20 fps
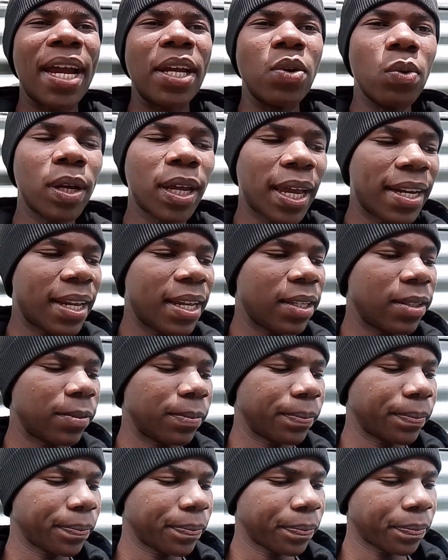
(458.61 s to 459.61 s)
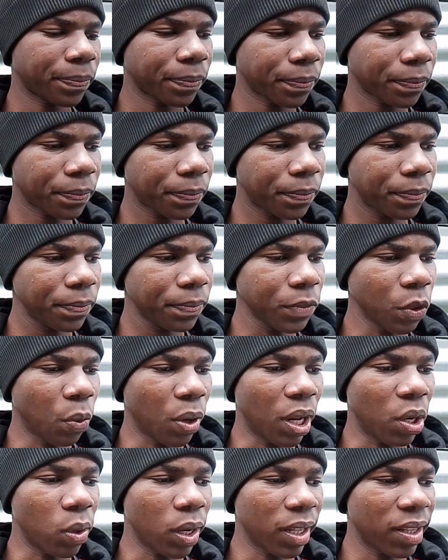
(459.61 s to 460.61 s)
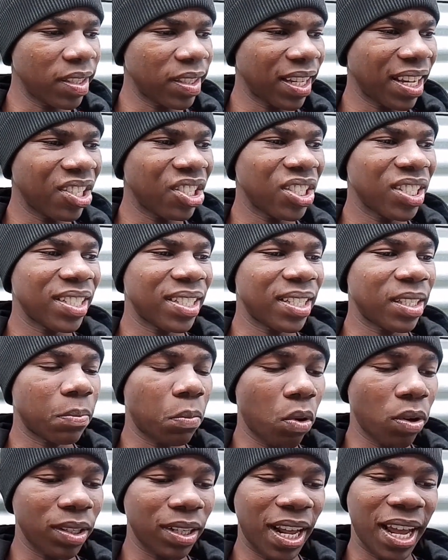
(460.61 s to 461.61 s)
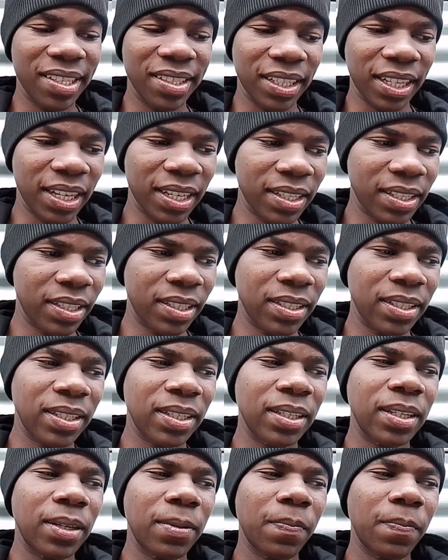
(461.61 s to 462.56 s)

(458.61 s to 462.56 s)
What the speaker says: I look at these stages, this model as is,